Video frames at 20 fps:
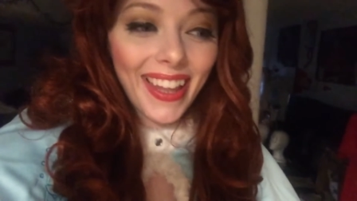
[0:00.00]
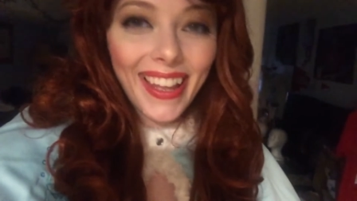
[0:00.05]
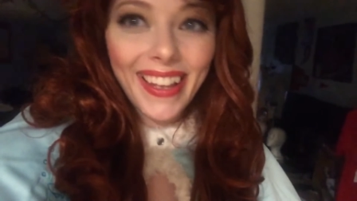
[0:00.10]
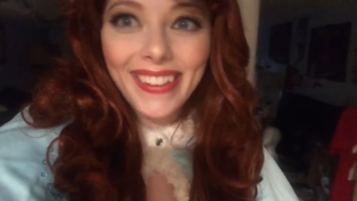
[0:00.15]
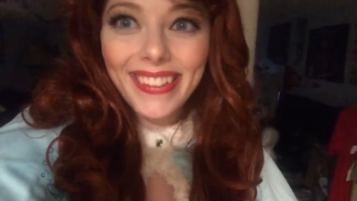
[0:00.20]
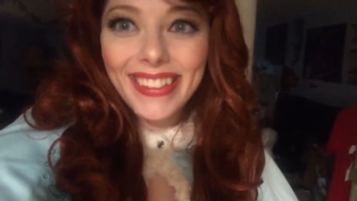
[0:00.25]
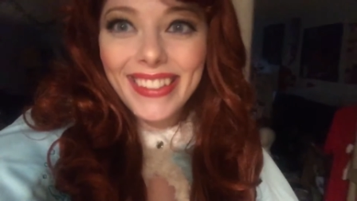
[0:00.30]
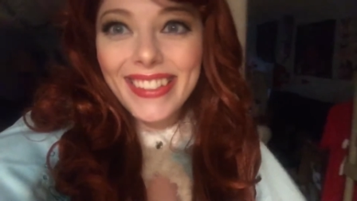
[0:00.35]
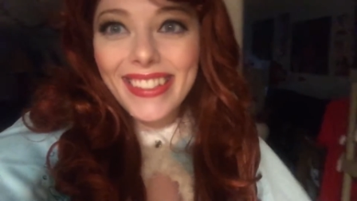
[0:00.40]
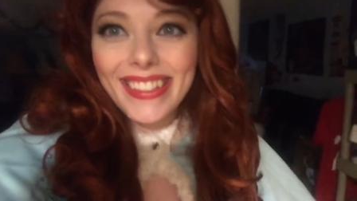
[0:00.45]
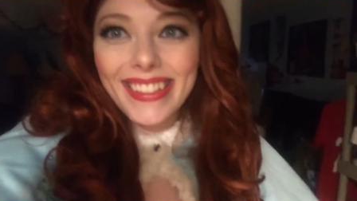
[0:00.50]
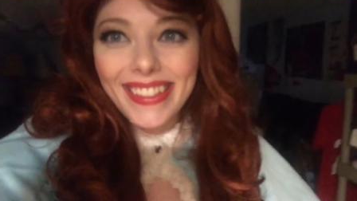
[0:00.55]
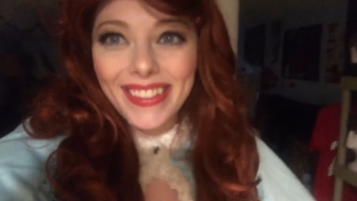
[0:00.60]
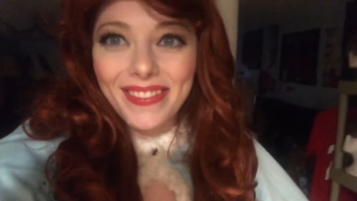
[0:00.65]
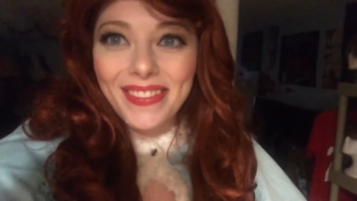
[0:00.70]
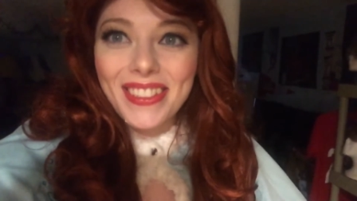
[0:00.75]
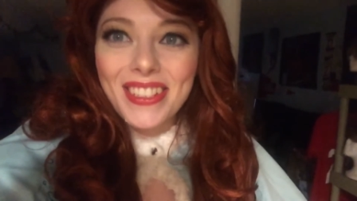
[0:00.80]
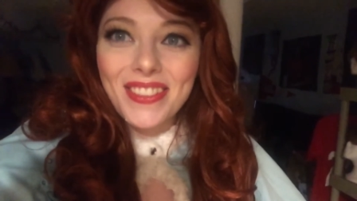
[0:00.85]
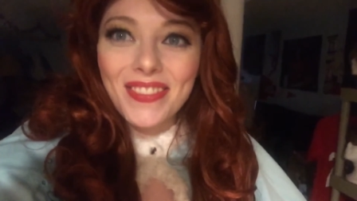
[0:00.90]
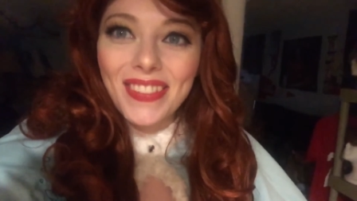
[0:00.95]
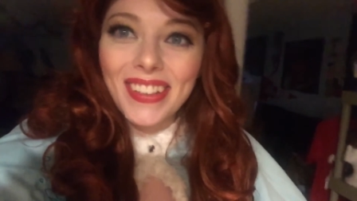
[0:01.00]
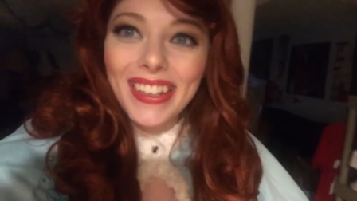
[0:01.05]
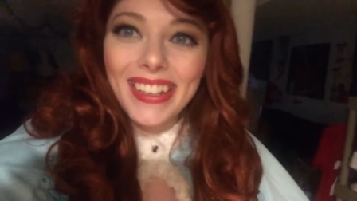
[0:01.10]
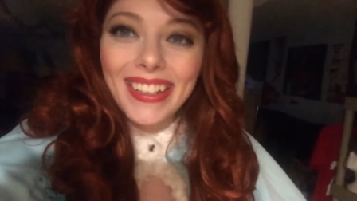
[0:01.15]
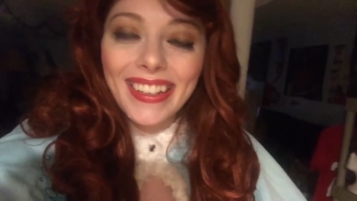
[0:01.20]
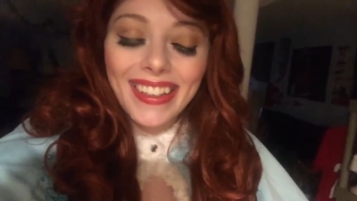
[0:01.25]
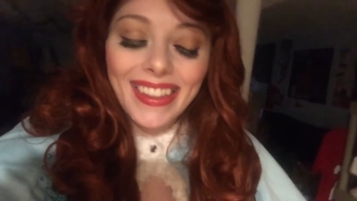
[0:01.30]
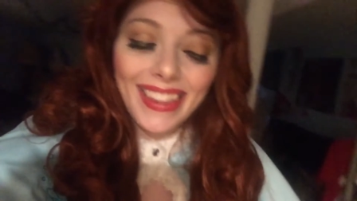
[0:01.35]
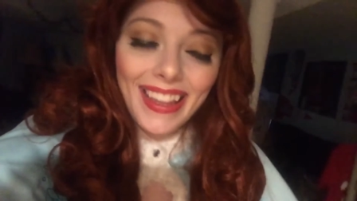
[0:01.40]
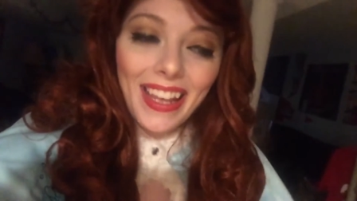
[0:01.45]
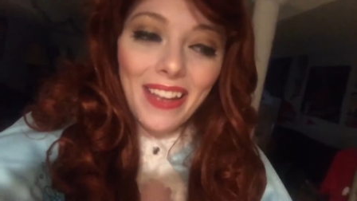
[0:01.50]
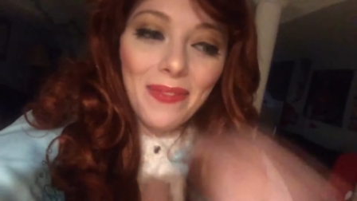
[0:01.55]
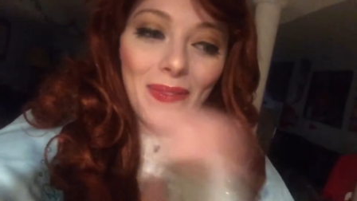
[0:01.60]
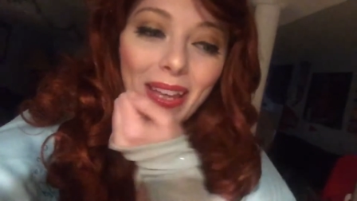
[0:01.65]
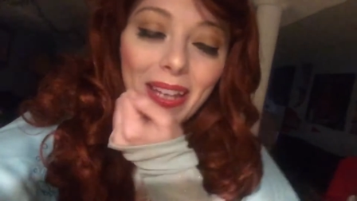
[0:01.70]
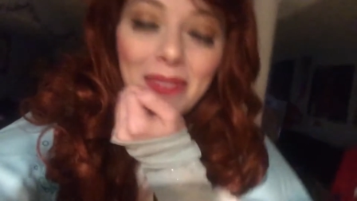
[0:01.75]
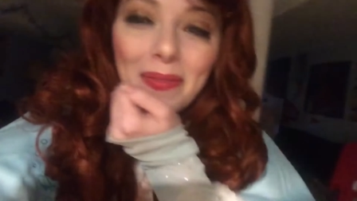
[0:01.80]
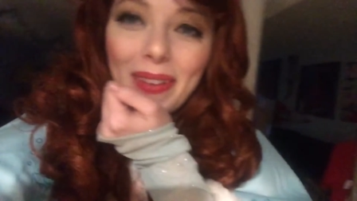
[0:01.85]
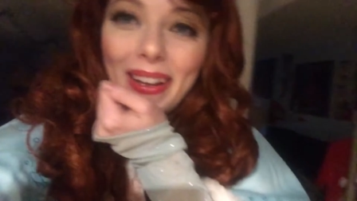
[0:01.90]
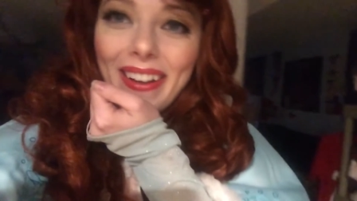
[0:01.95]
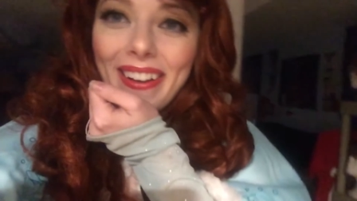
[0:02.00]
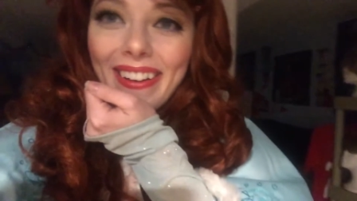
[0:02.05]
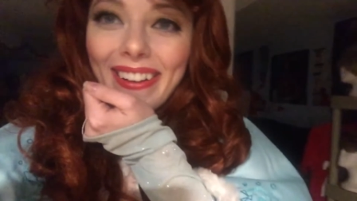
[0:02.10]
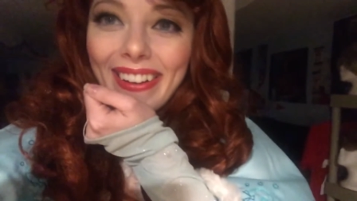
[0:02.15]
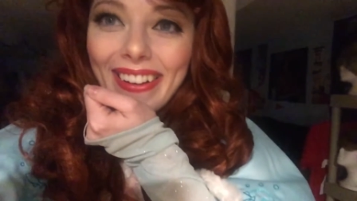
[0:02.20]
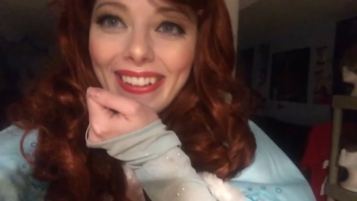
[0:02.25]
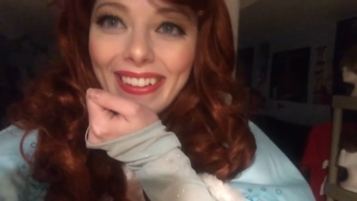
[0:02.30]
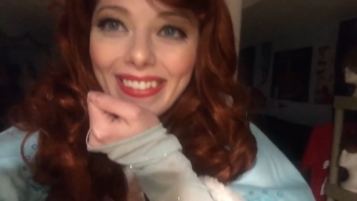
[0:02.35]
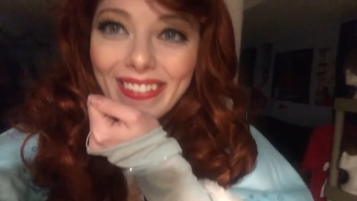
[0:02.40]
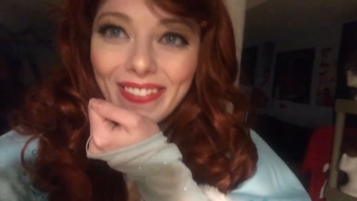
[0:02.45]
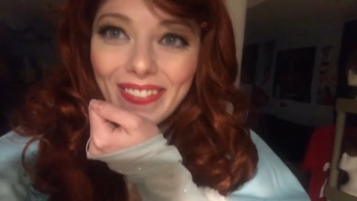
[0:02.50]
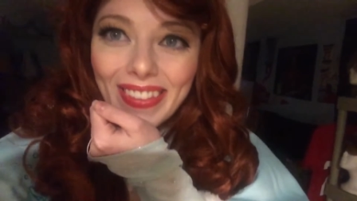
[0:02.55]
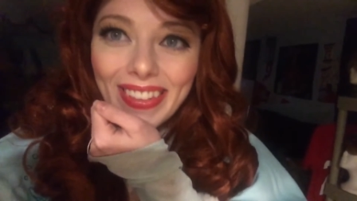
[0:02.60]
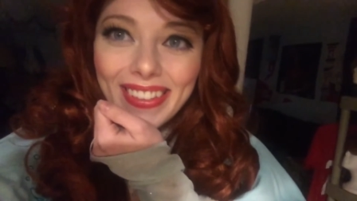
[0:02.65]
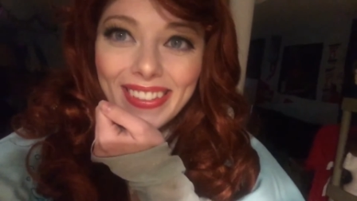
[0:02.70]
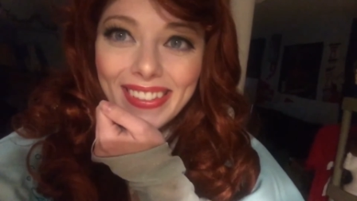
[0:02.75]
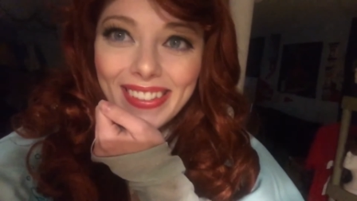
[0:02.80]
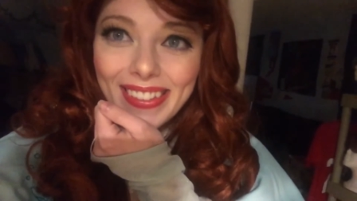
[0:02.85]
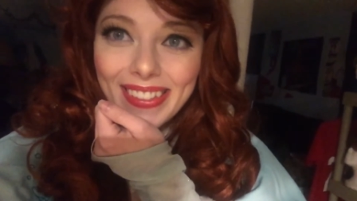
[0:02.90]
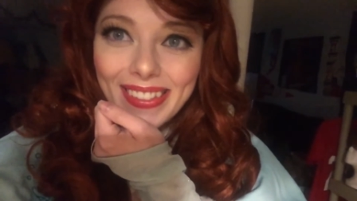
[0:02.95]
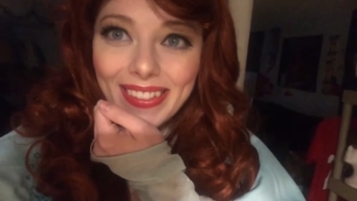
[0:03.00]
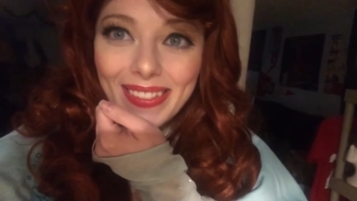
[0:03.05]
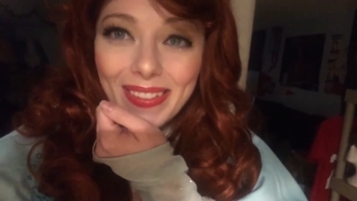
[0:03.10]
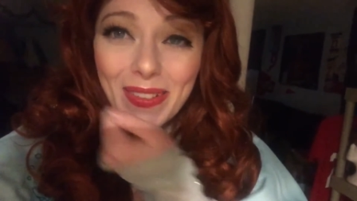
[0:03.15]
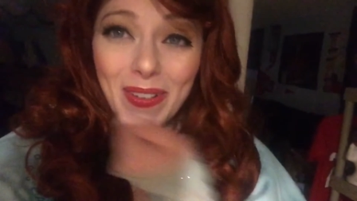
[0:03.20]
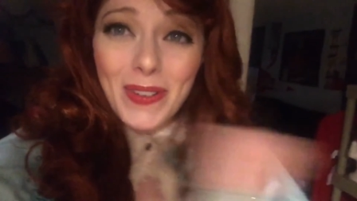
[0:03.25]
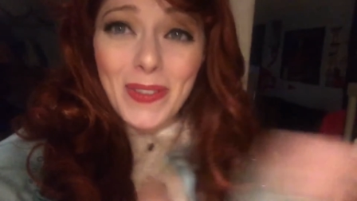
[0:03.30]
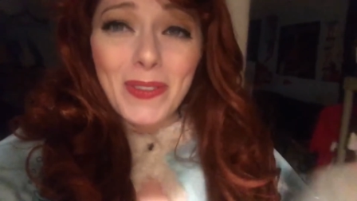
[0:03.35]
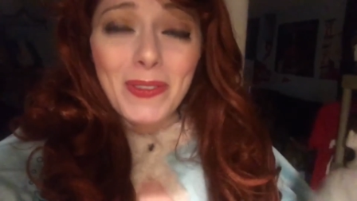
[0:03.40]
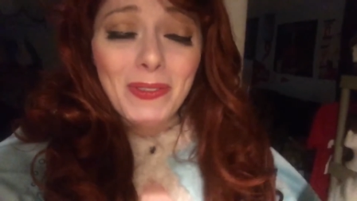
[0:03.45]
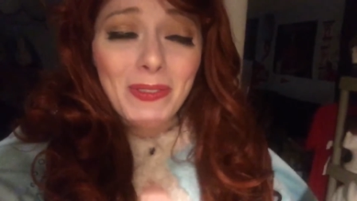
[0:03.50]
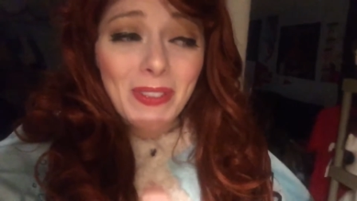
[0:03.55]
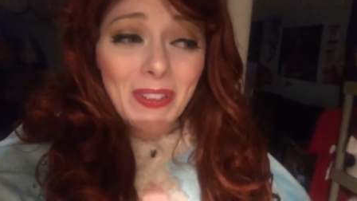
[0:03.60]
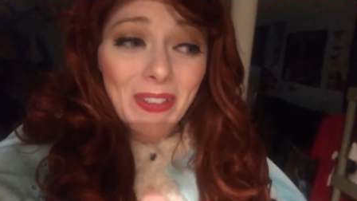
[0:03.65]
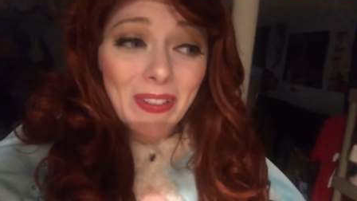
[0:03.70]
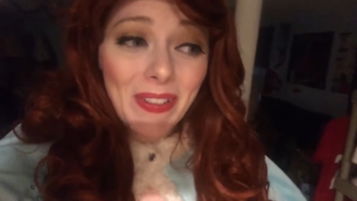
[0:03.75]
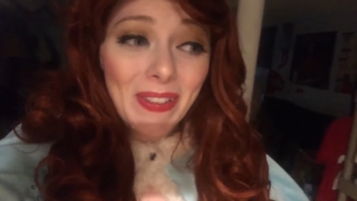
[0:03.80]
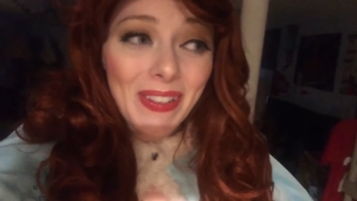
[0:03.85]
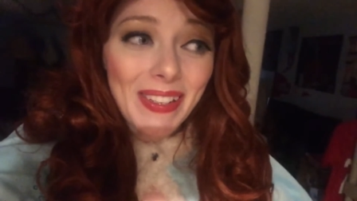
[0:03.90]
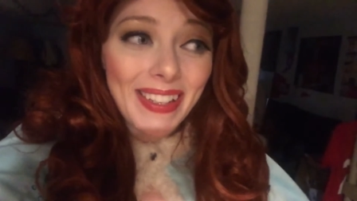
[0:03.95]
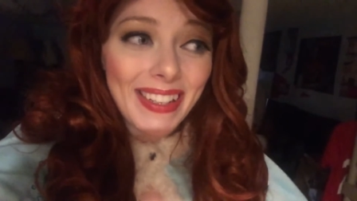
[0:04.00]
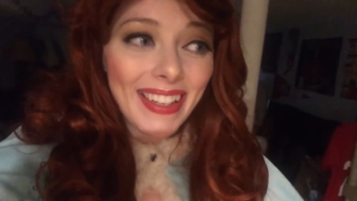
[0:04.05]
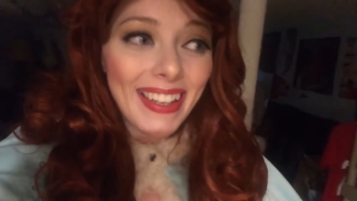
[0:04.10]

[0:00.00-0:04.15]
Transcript: It was just so much fun. They make my heart feel so full.